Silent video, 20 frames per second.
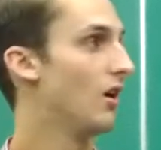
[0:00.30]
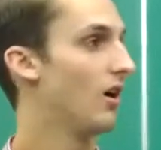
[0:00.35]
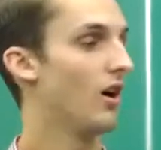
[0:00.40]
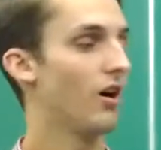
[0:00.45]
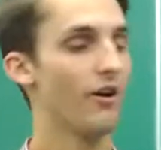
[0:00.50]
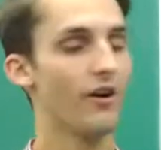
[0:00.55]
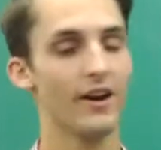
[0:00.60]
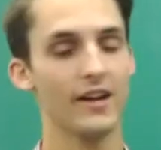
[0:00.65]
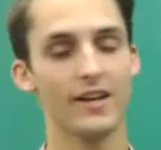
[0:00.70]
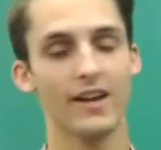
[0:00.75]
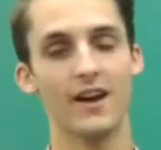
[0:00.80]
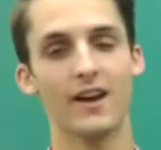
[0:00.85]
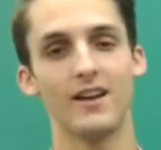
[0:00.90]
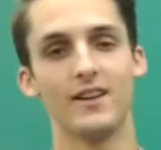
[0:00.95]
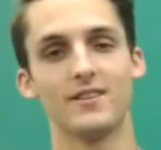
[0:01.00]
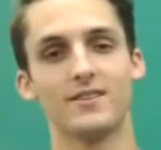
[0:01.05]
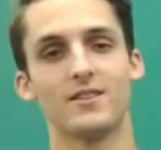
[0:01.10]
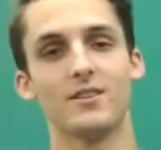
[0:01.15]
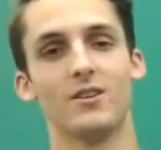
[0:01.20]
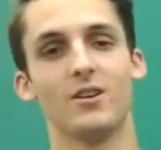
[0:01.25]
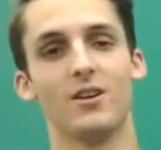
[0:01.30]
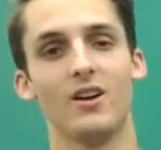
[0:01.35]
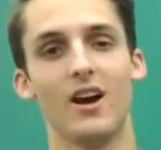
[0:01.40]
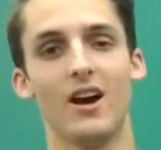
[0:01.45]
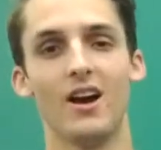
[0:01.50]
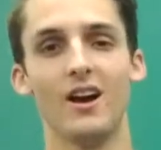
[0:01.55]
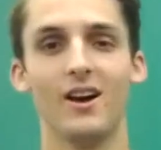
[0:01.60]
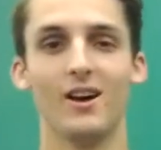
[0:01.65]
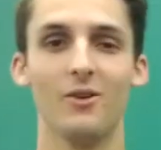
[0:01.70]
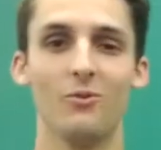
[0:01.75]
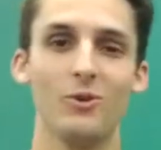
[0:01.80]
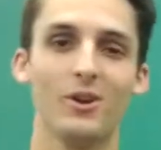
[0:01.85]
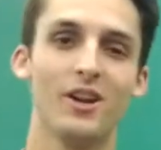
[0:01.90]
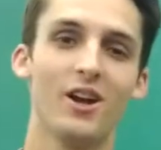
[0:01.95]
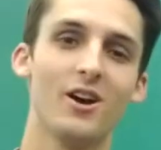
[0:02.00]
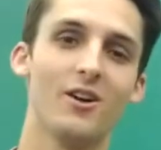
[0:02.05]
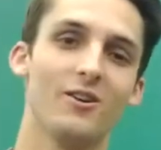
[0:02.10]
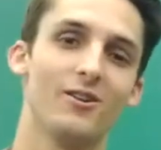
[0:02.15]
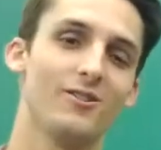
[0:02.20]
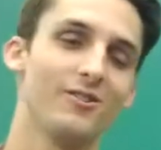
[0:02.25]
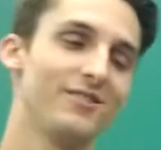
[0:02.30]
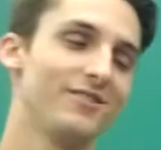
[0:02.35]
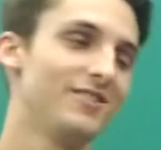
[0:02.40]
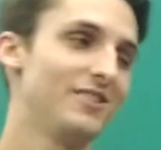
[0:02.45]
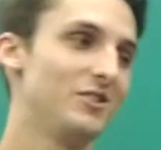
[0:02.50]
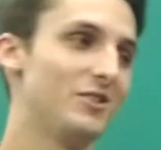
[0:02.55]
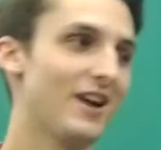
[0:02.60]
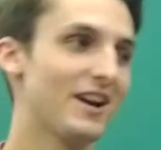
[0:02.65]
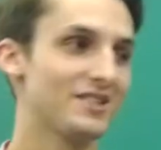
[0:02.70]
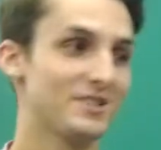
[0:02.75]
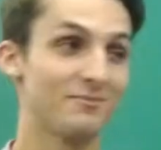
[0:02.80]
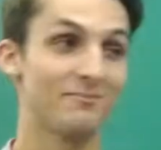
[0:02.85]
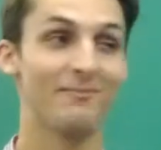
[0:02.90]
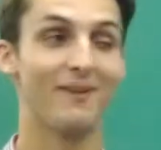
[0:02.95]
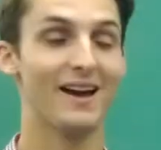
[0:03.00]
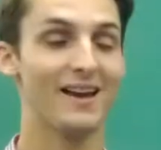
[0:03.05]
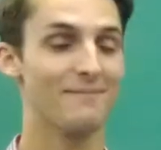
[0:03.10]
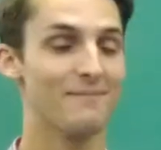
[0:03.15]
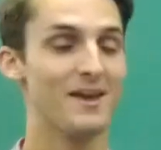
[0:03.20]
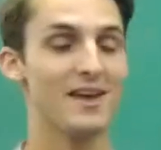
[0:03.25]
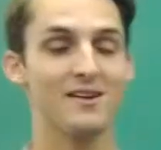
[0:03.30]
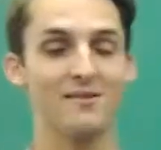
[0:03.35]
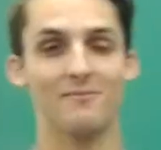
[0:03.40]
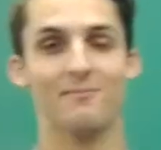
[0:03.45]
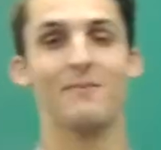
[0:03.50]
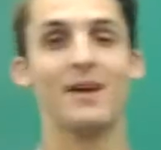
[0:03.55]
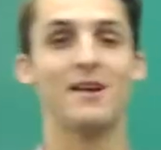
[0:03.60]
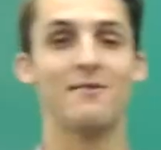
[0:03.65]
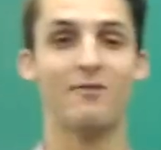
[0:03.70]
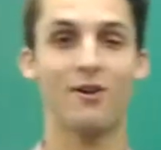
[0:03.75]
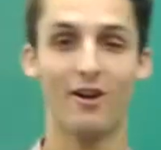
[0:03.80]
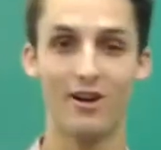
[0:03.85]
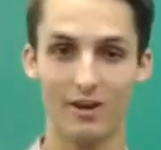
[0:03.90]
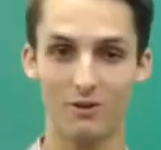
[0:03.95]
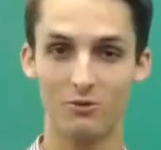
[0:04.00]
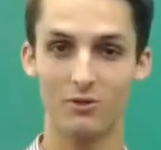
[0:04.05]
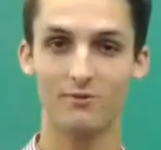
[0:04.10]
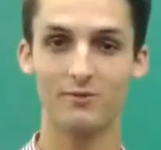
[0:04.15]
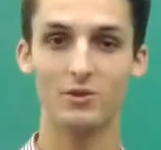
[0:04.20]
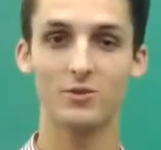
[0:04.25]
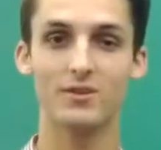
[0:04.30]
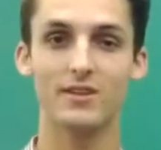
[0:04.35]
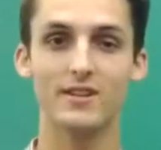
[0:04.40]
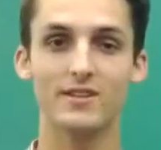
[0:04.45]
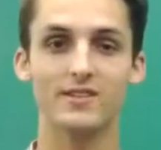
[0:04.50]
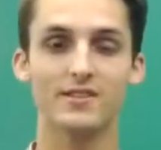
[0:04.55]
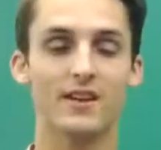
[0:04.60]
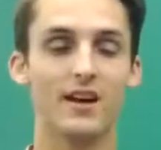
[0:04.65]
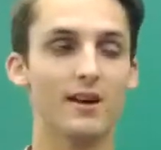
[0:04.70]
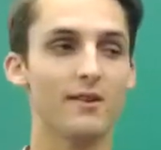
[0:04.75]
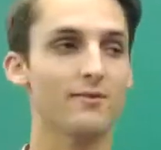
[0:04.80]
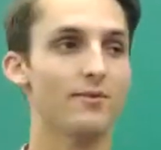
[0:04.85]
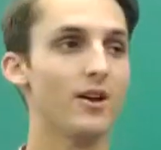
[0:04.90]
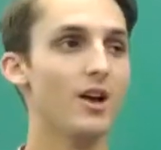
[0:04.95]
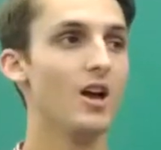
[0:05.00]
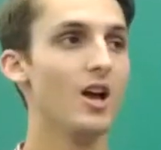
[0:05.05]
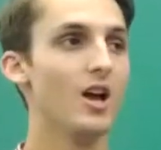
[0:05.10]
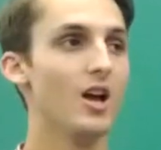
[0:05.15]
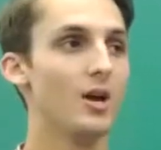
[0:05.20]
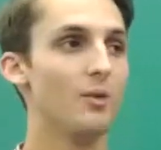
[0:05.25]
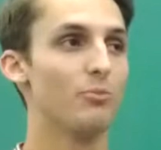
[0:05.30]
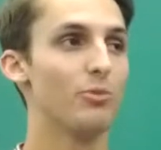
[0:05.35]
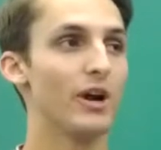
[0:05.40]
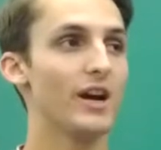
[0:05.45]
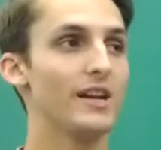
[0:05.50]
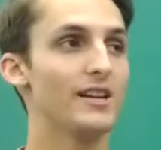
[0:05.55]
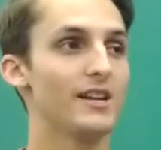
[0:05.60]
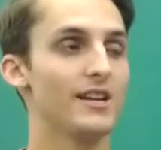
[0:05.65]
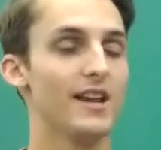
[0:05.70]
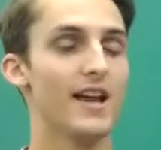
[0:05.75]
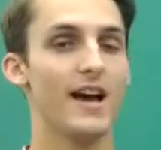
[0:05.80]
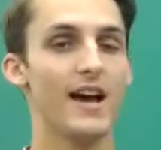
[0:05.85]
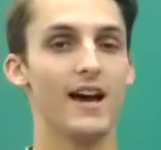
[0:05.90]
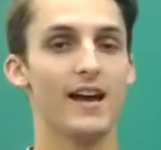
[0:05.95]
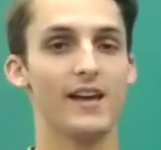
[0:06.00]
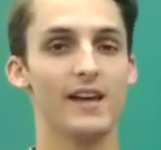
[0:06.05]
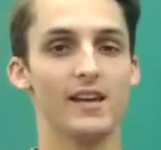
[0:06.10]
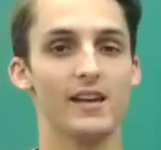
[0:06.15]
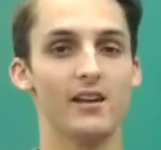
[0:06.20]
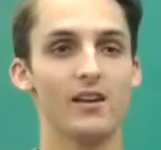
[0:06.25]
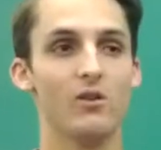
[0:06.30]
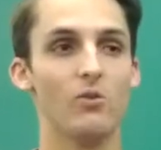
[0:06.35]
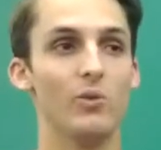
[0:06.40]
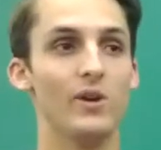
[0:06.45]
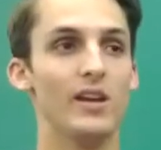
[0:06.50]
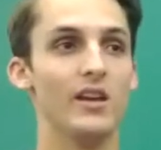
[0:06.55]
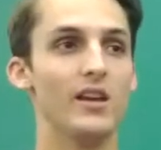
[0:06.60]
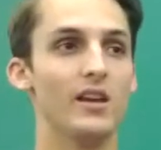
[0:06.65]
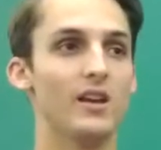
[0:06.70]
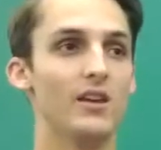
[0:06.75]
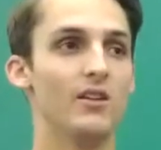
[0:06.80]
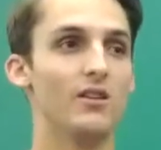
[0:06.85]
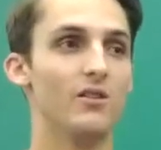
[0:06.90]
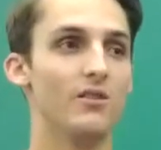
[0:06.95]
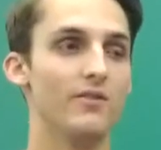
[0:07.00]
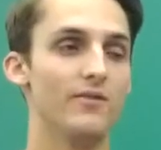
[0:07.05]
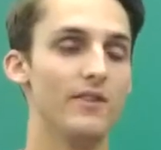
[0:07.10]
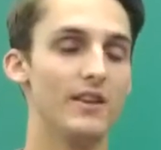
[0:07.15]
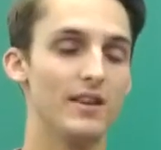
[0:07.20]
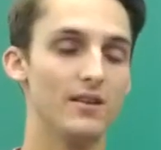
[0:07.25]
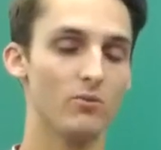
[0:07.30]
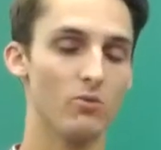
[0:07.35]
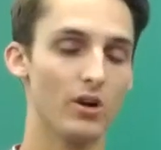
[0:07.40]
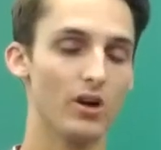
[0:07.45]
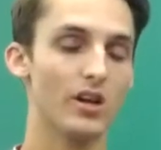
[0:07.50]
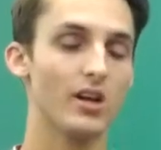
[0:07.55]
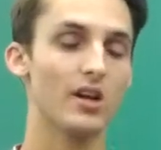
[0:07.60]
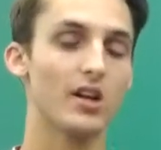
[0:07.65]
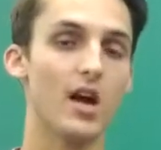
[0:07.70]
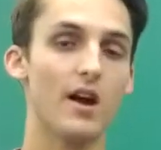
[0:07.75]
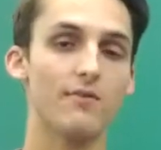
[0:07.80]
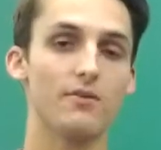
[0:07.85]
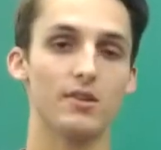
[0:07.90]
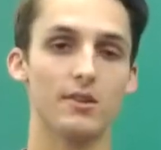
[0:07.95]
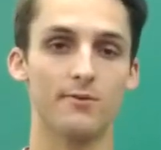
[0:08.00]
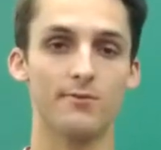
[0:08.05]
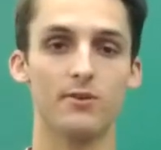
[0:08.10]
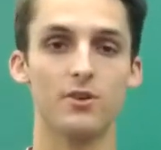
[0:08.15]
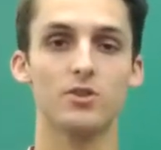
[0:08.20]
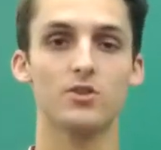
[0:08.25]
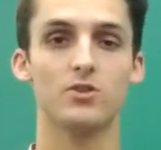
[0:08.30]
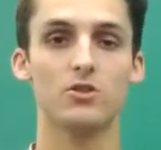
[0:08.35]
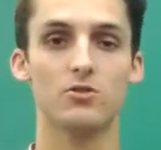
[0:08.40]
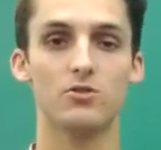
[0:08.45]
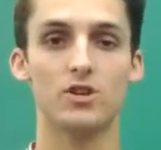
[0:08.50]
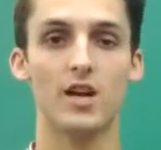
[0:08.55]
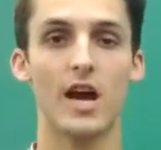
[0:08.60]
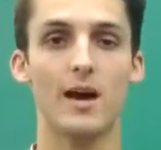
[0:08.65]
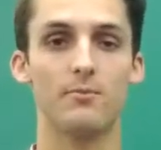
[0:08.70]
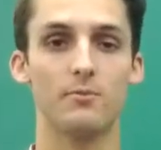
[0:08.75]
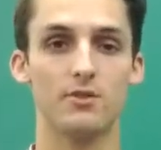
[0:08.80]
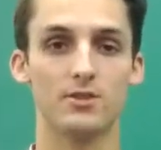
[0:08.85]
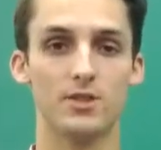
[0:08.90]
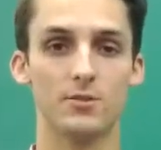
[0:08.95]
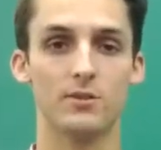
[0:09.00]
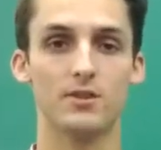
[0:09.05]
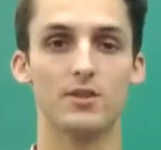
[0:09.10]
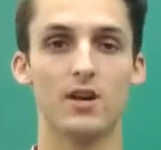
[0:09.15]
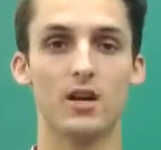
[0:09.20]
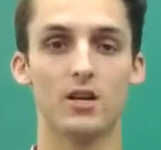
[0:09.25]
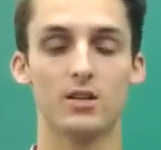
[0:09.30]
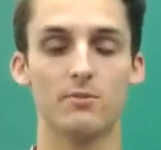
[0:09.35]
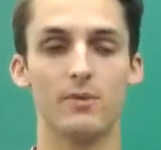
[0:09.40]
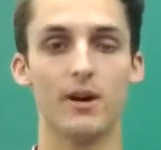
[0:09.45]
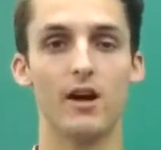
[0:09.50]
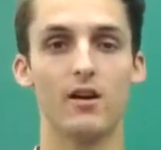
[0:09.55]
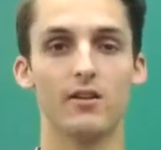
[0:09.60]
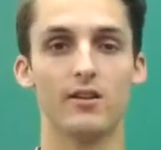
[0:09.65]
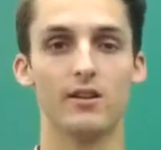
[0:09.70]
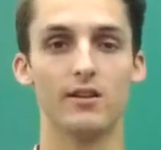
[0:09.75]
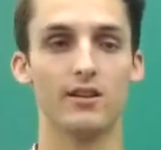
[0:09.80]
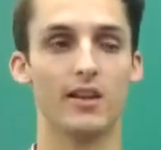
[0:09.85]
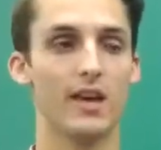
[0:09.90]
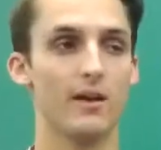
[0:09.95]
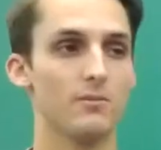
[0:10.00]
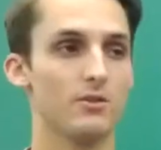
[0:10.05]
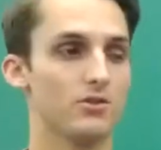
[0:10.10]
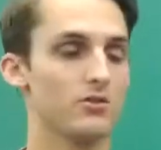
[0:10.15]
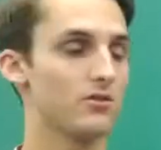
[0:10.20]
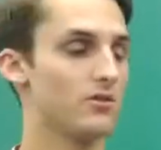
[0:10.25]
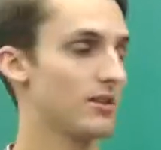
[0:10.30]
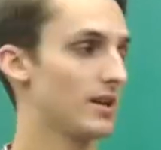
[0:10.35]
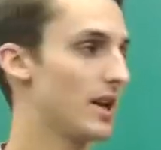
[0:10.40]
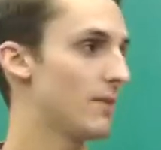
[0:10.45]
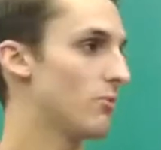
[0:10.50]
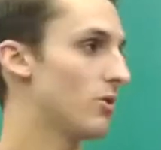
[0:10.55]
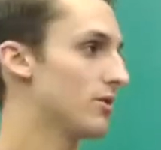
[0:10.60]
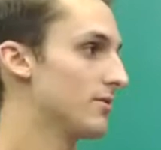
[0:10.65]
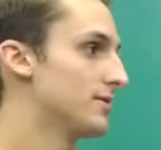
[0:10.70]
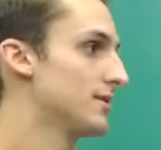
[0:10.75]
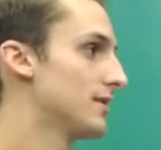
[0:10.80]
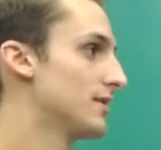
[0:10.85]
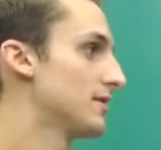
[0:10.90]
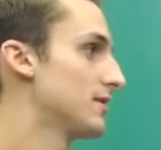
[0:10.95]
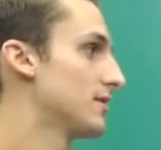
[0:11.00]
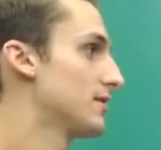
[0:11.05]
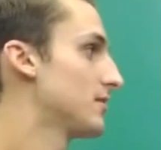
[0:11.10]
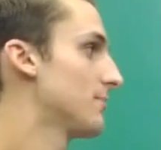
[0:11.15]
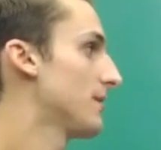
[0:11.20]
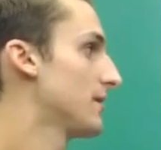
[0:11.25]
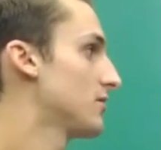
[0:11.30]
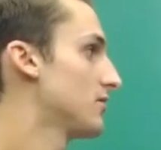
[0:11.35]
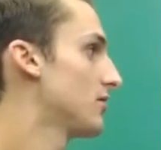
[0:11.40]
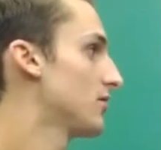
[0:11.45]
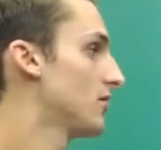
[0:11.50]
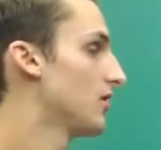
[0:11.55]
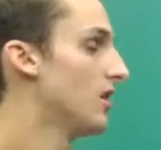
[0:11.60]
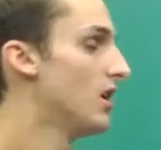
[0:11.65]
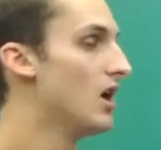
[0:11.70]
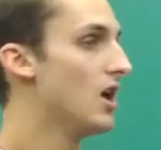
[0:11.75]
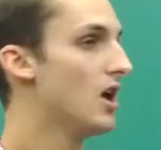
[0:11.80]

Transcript: All right, guys. We know you guys may have already reviewed this stuff. Braden and I, we're going to cover the first two chapters that we talked about in Chem 106 this semester.